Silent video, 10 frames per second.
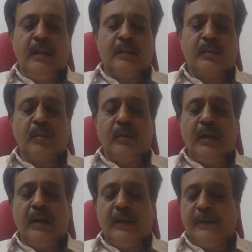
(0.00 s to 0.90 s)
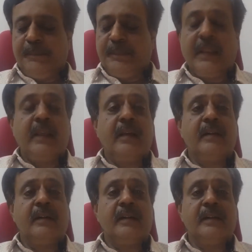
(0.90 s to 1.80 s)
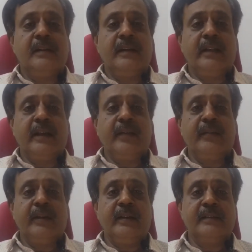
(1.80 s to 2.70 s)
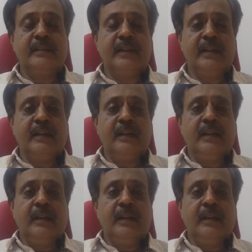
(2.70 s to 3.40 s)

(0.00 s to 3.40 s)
So here the takeaway is that